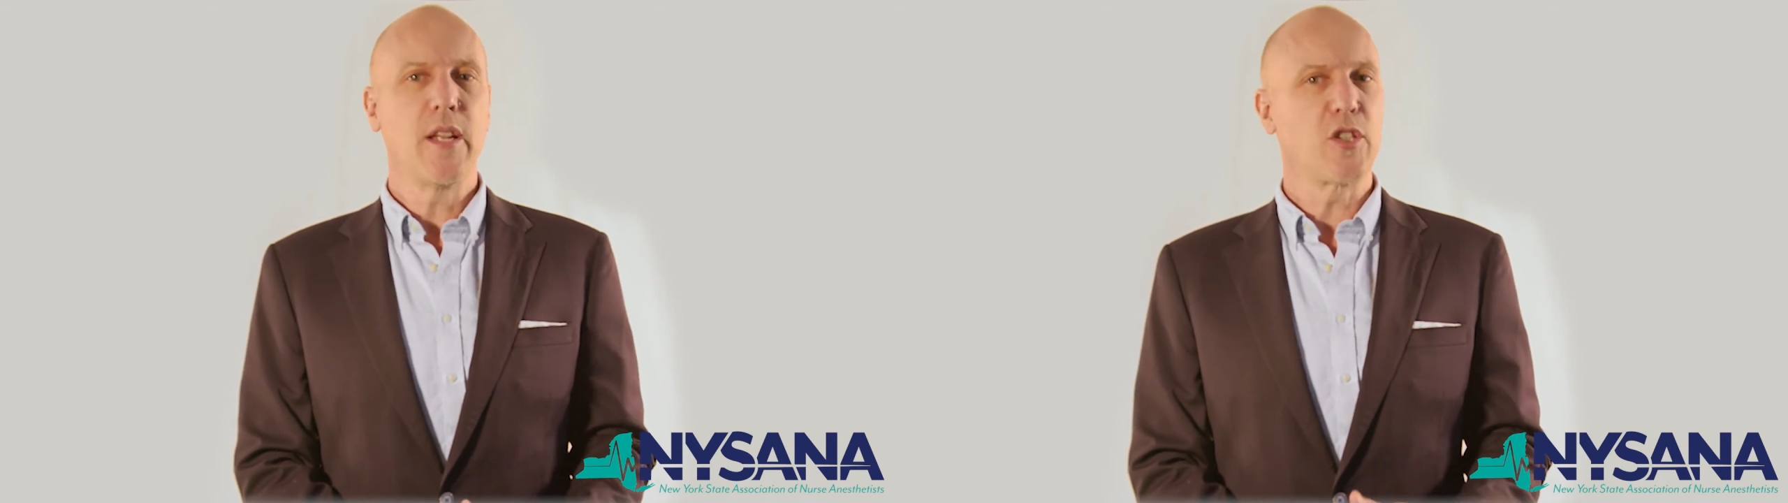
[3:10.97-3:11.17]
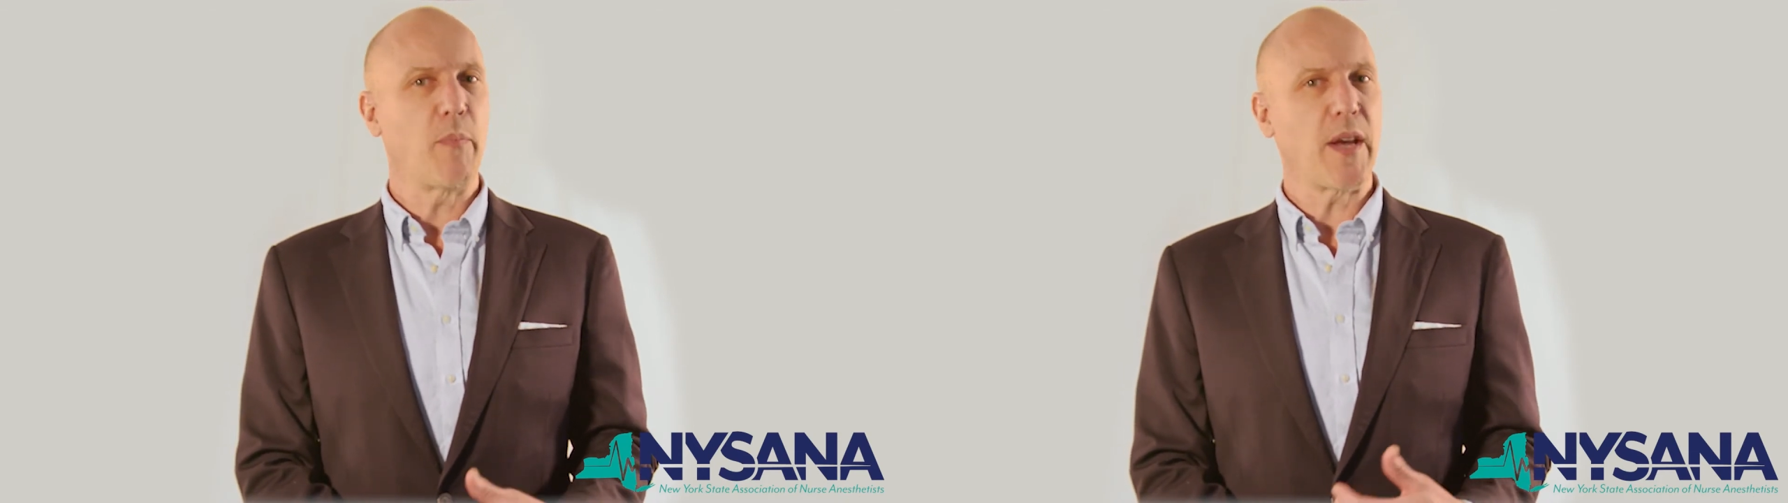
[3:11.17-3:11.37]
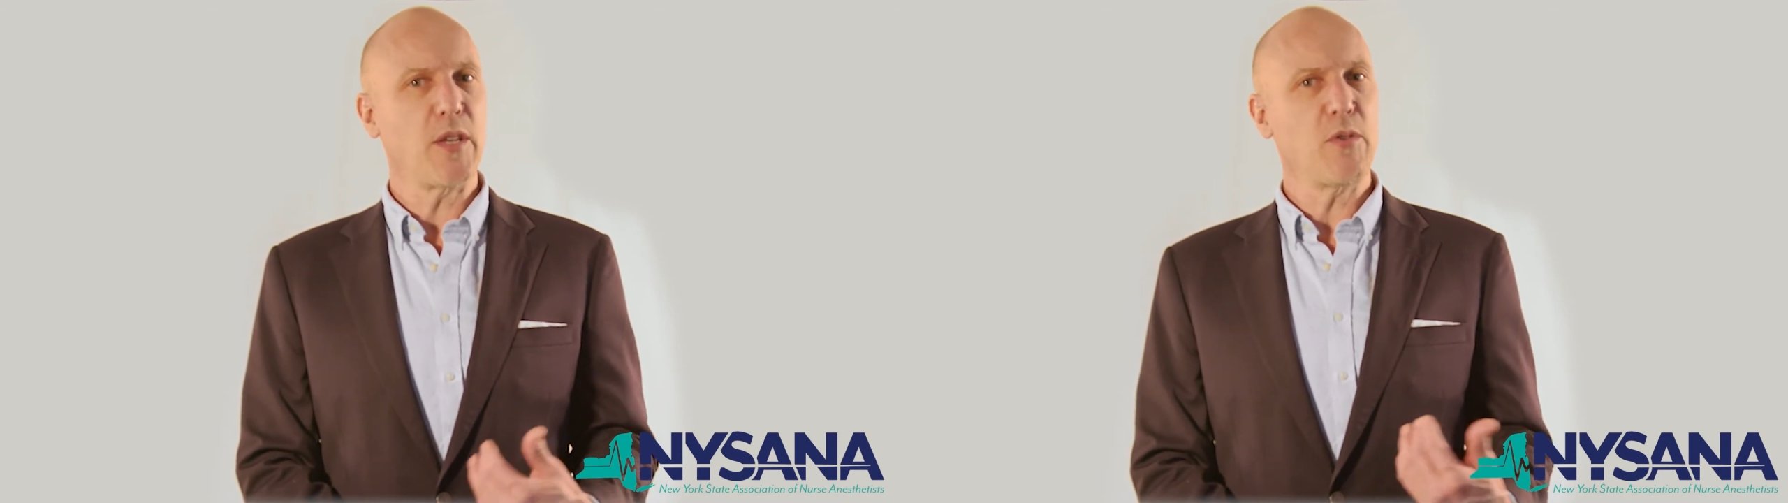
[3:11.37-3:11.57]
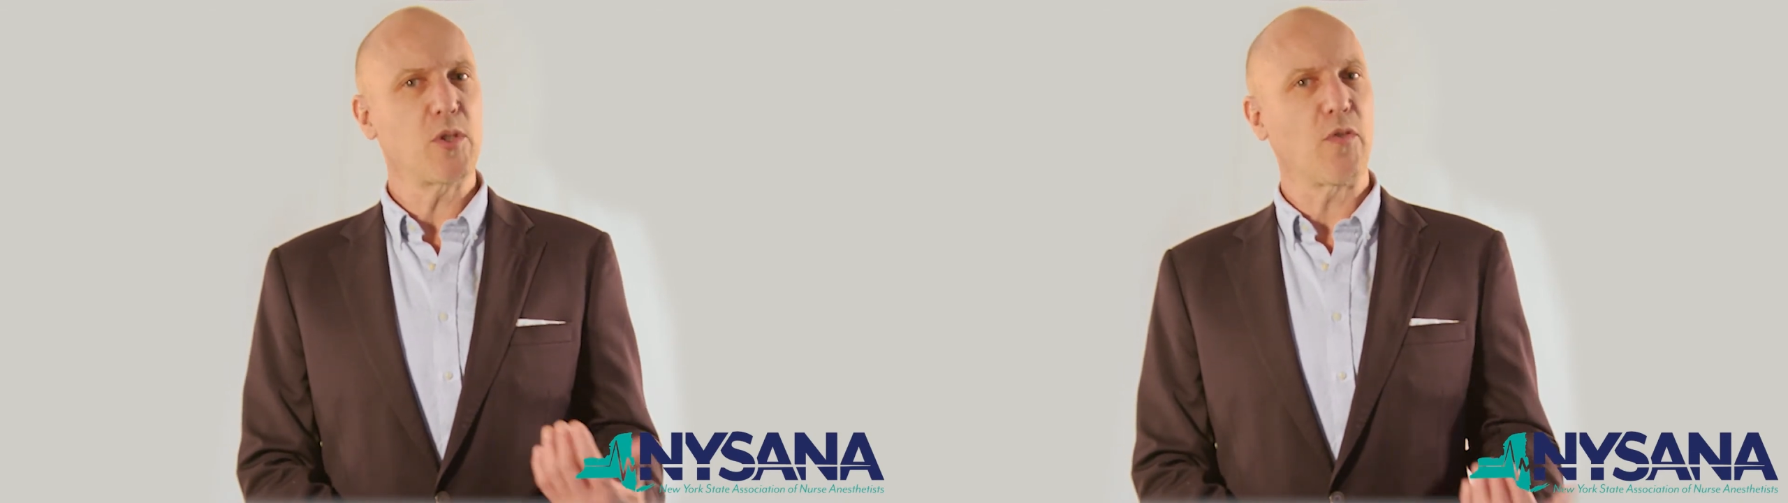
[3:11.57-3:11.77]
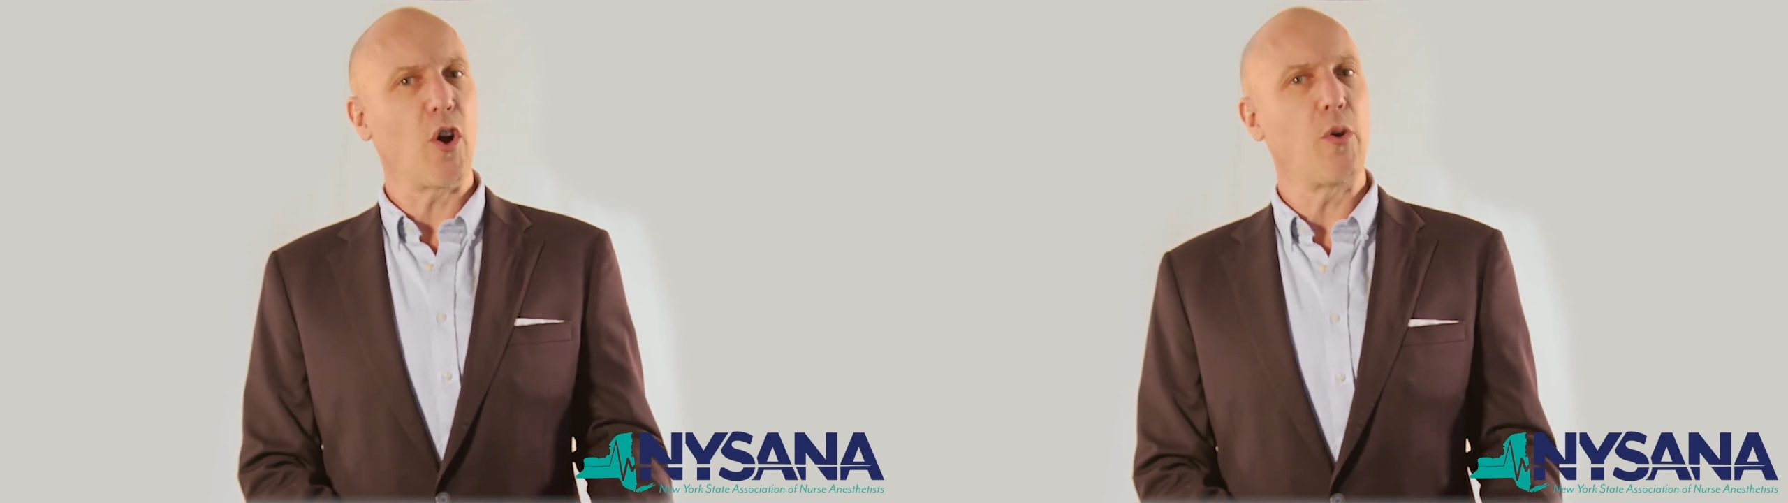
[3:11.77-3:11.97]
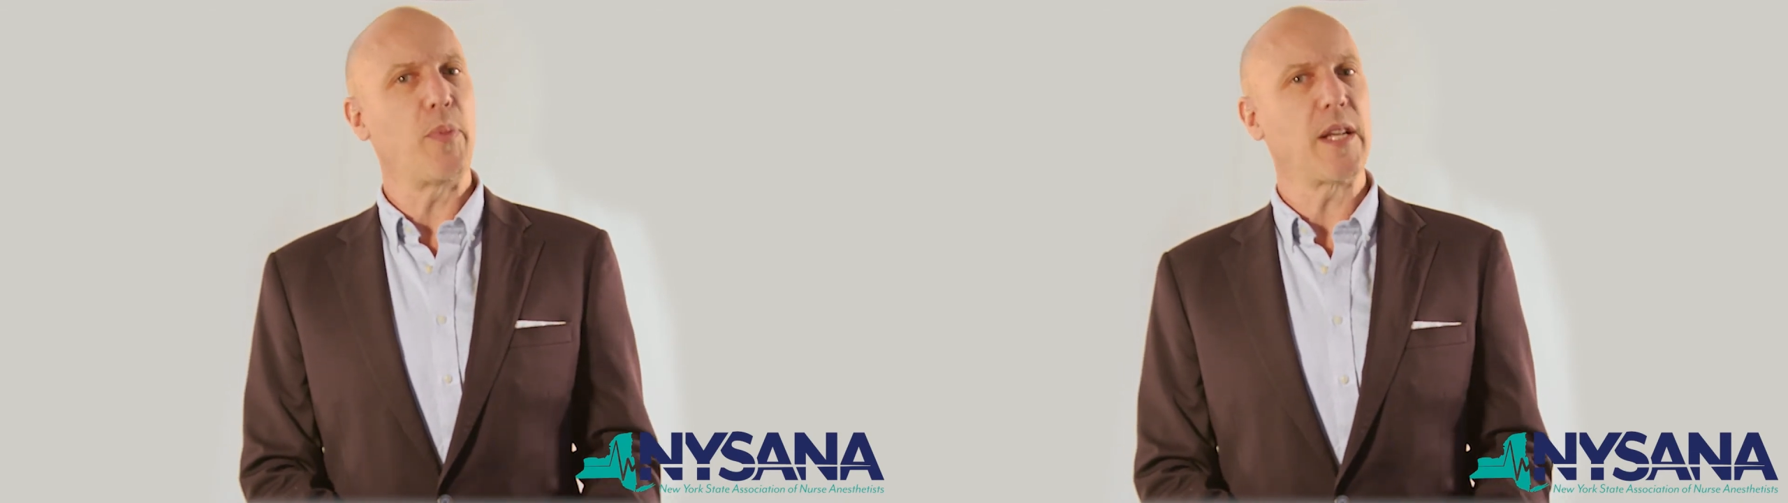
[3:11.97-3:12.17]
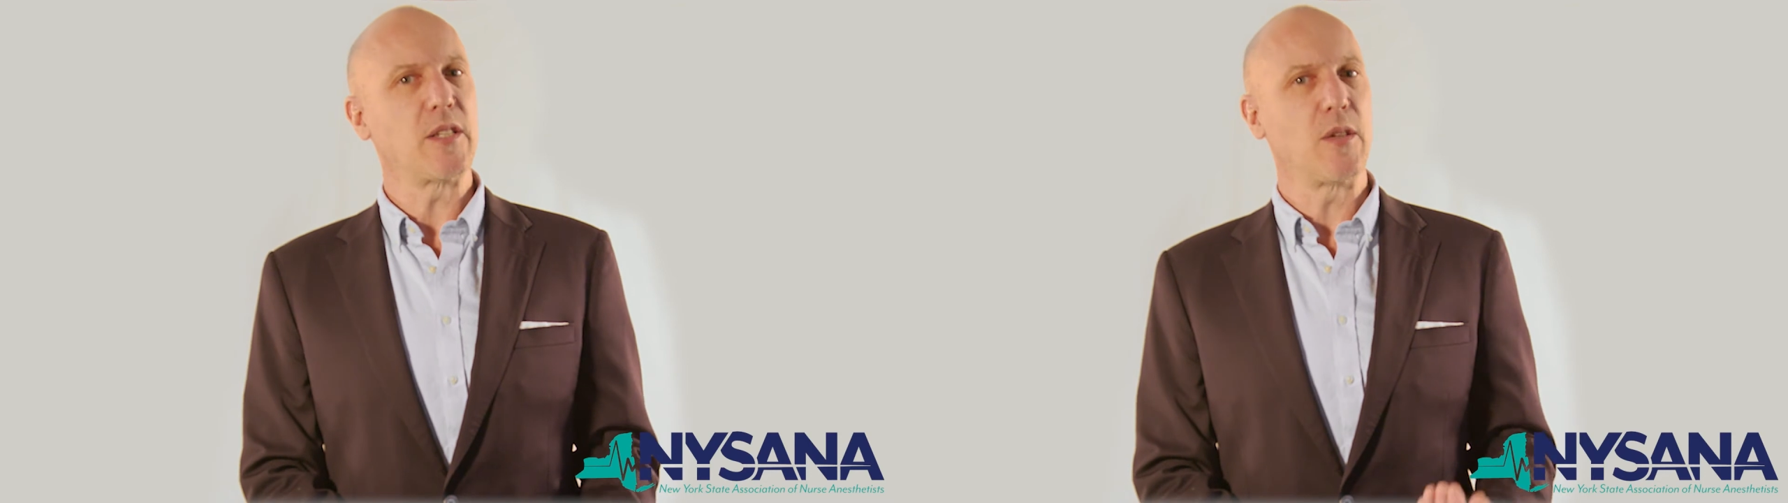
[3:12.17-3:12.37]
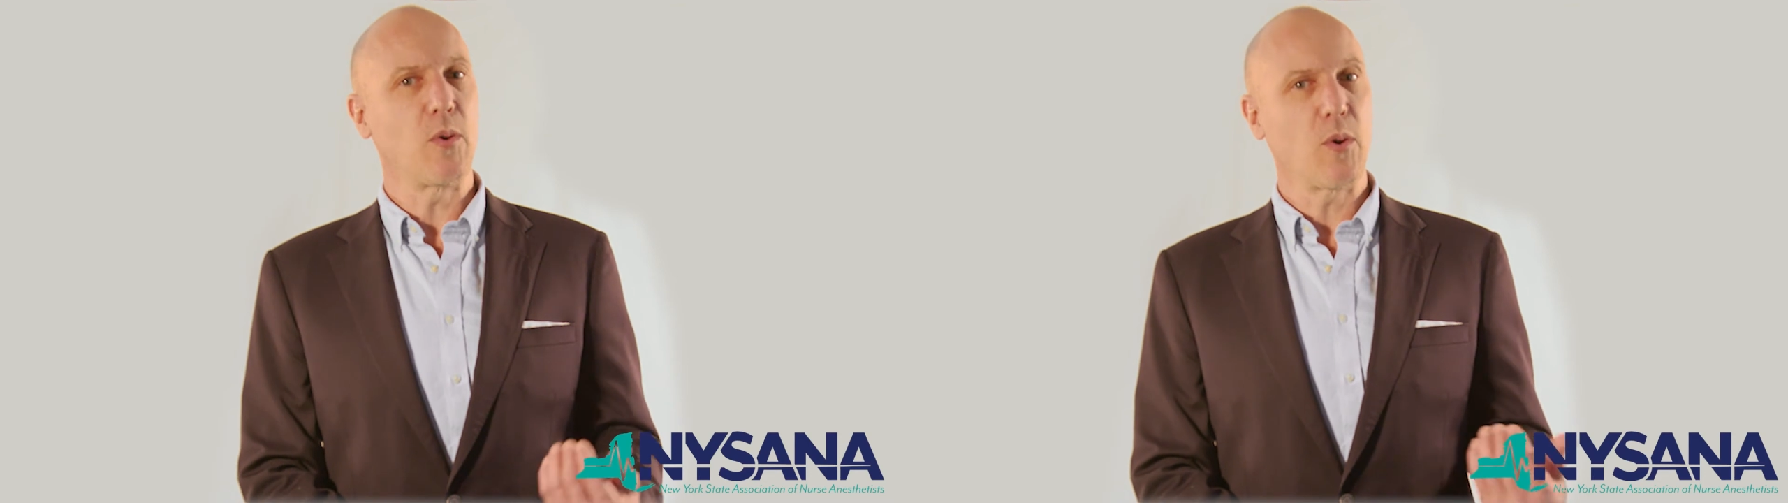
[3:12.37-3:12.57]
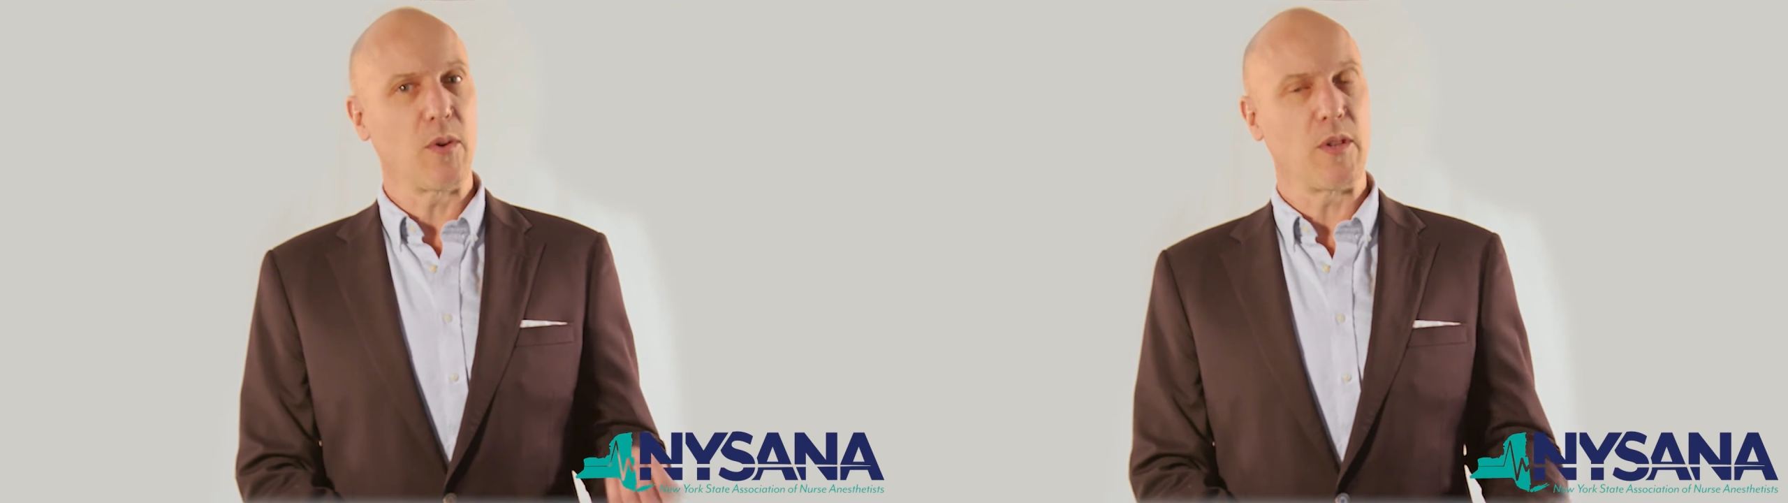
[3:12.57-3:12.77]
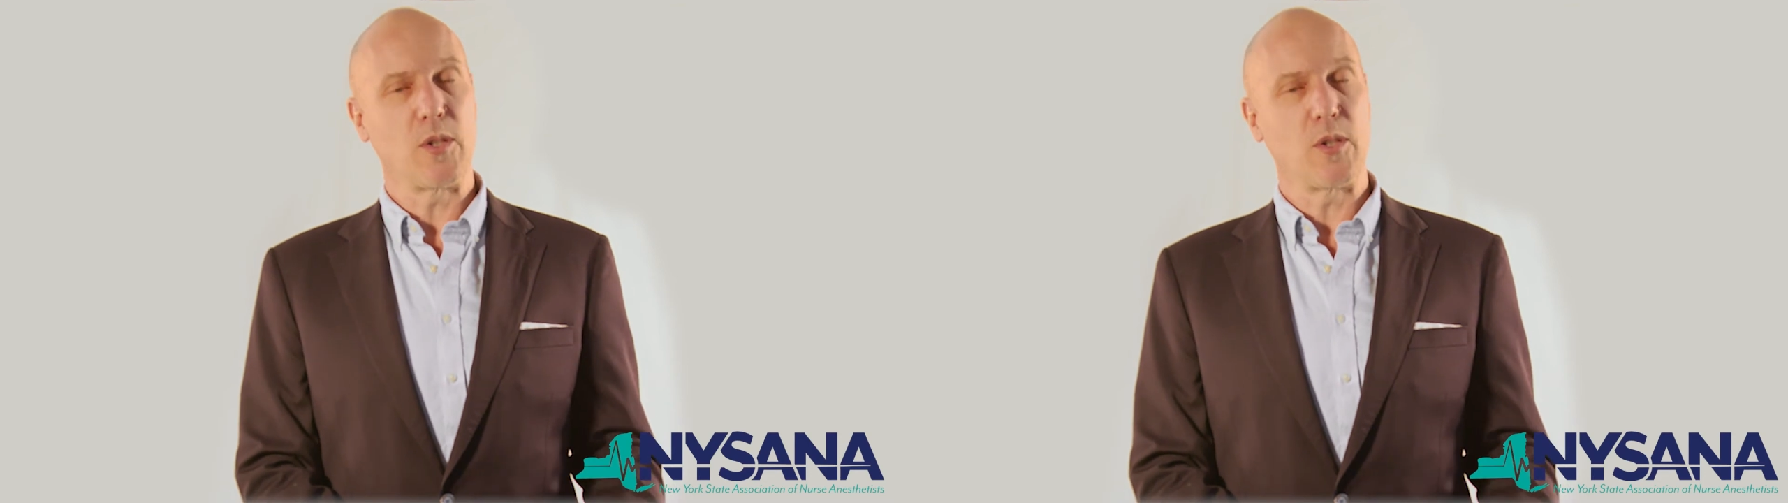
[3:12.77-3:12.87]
So by you sort of opening the